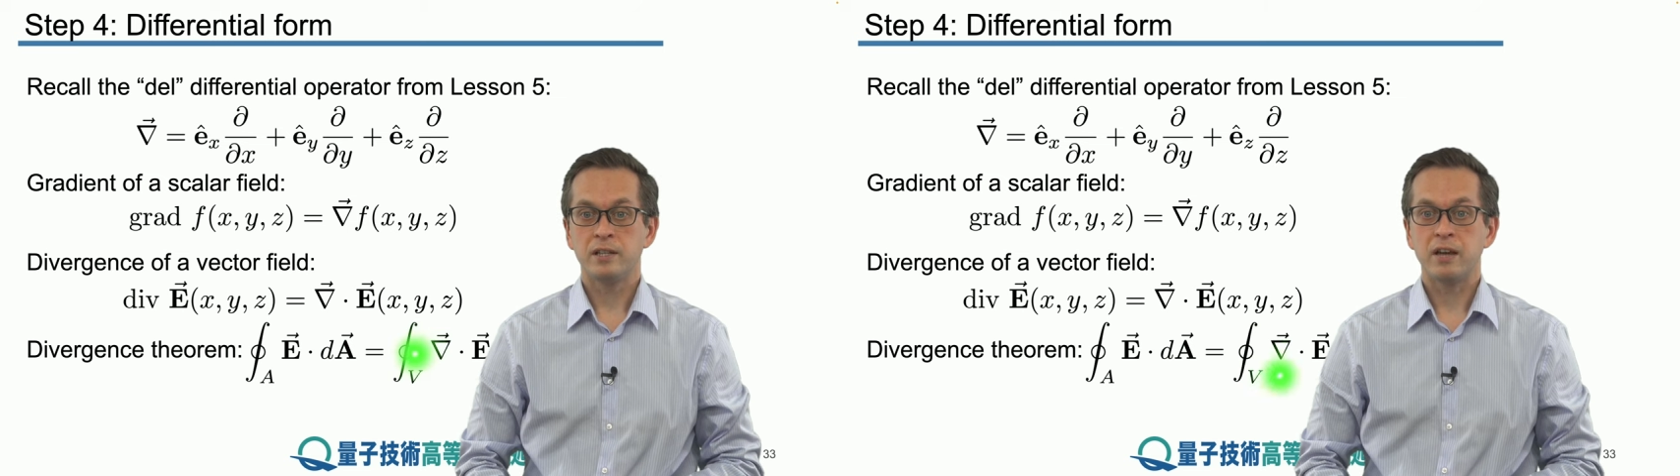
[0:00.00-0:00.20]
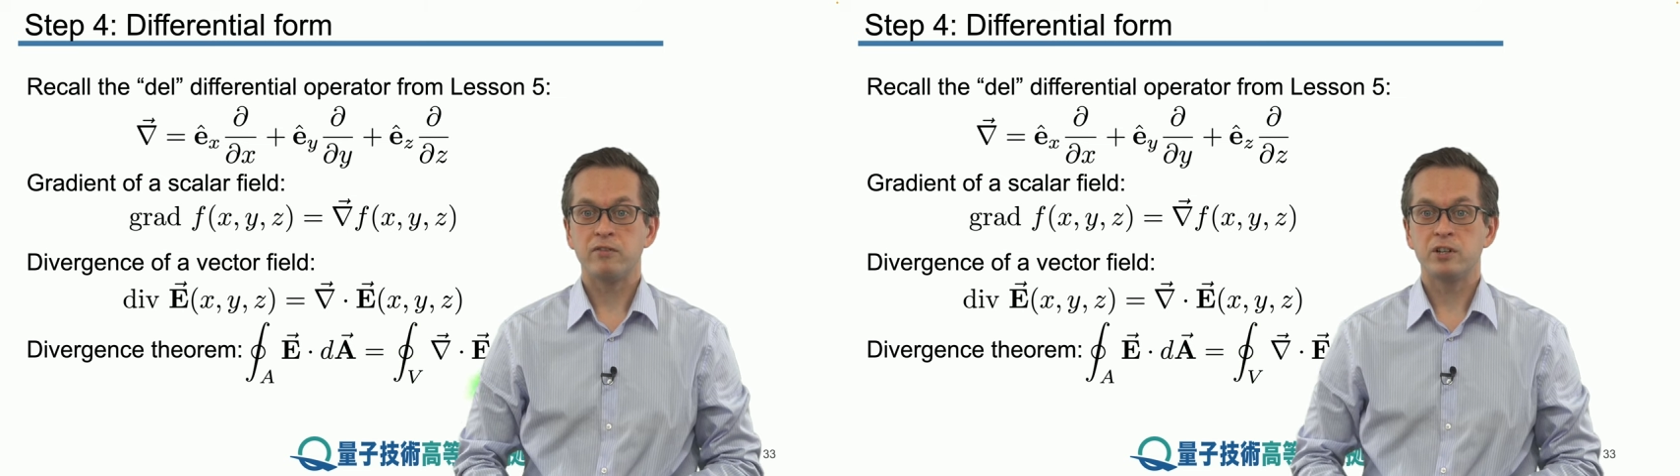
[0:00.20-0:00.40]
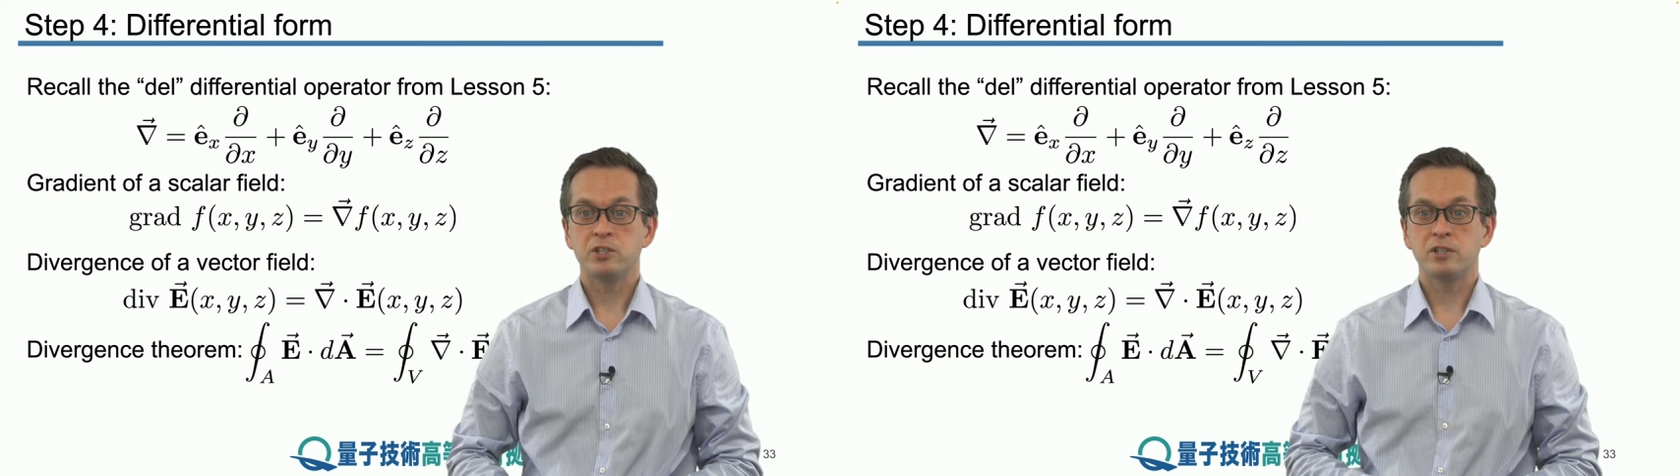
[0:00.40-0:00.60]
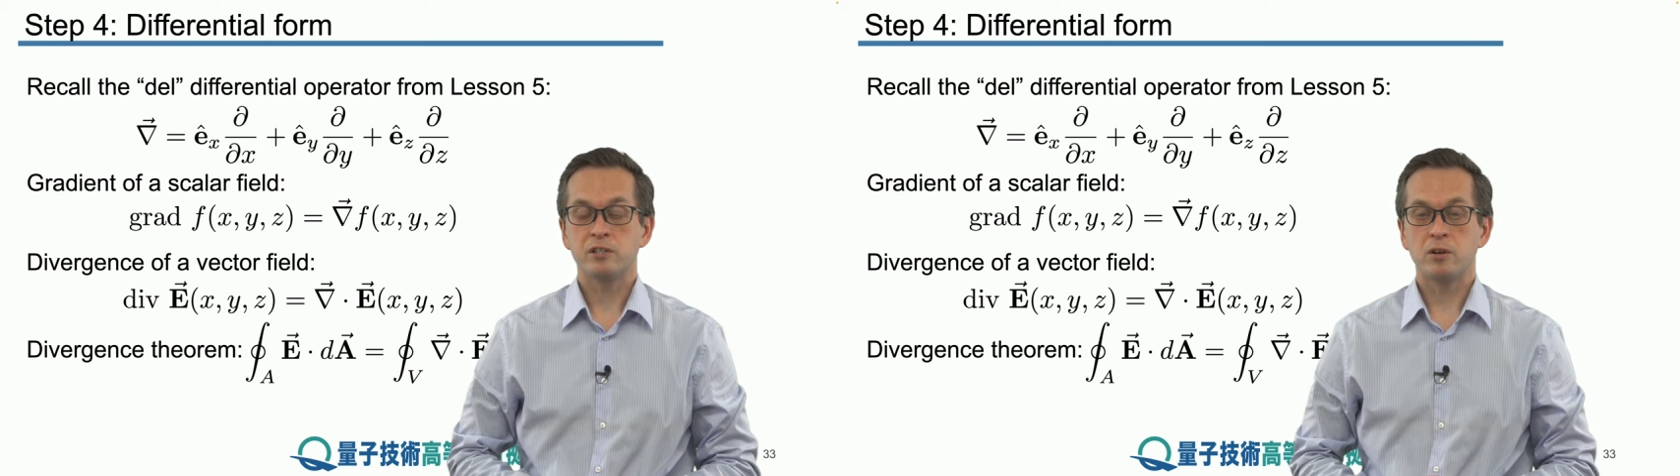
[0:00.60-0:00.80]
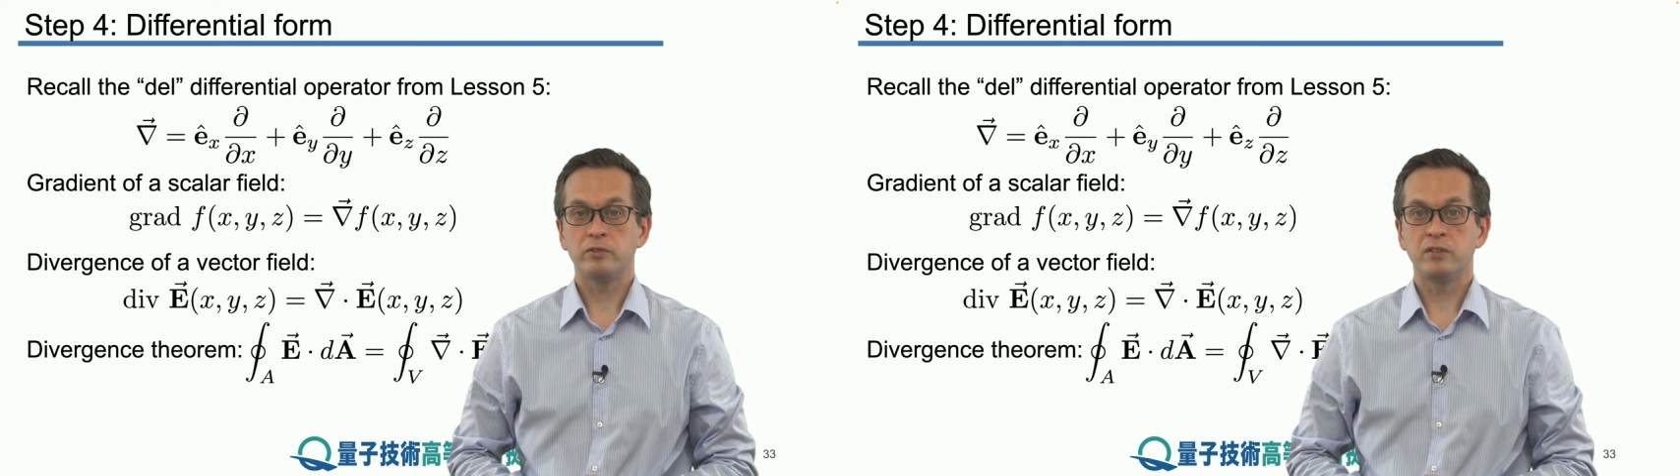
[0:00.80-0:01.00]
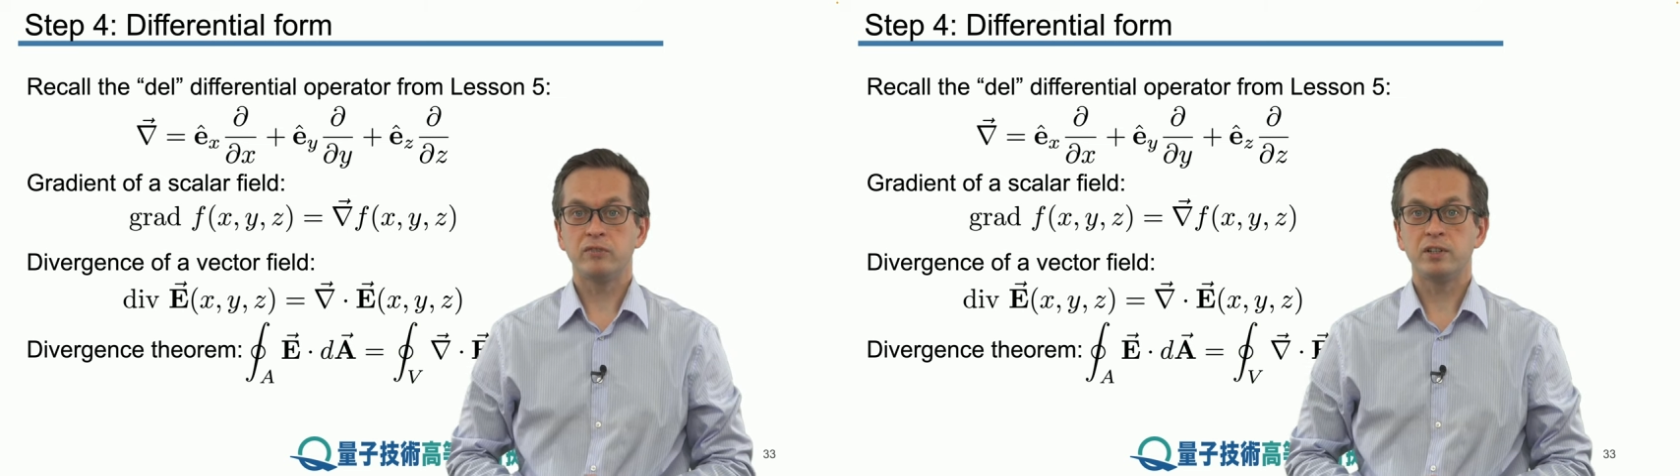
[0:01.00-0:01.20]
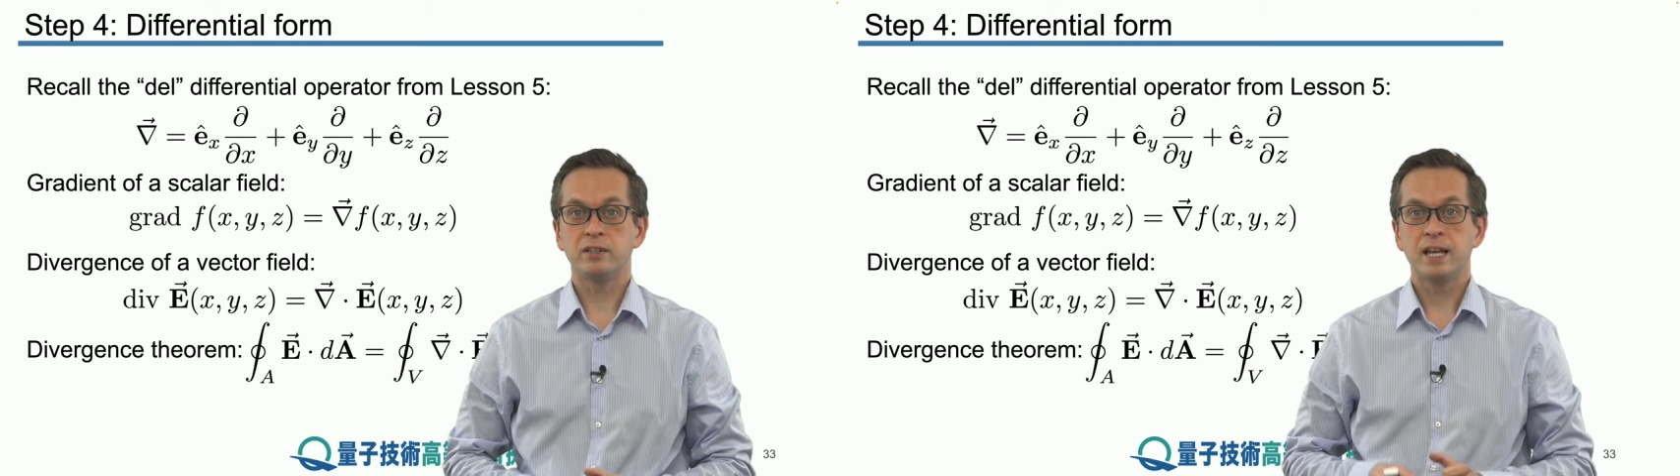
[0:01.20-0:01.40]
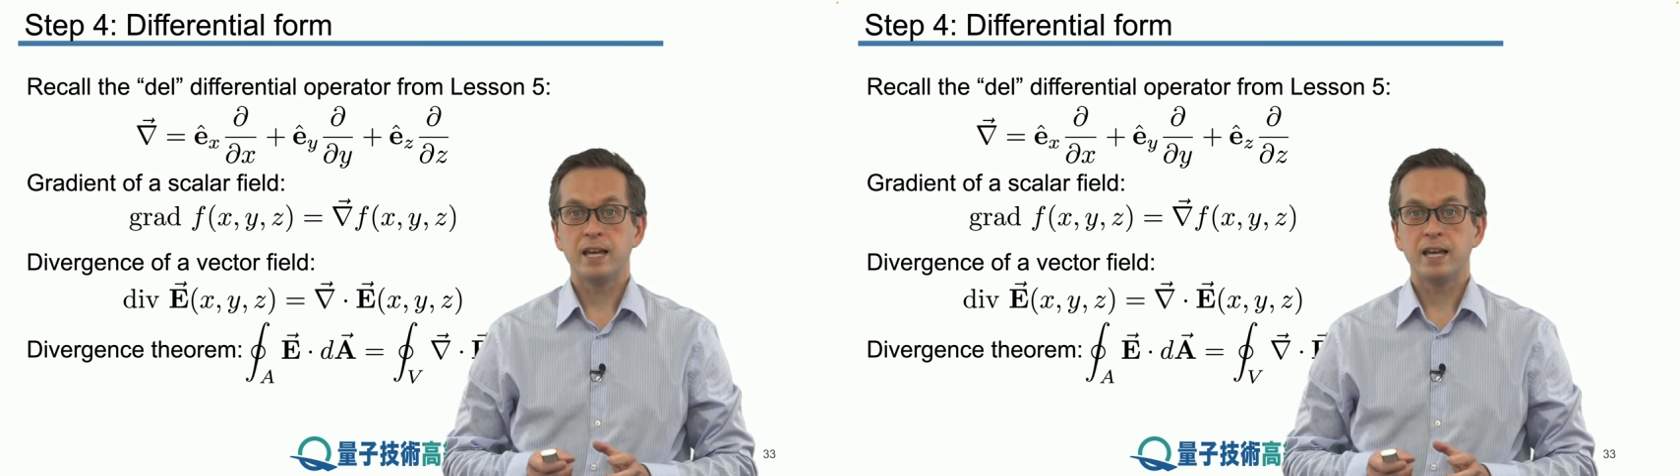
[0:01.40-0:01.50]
divergence of the field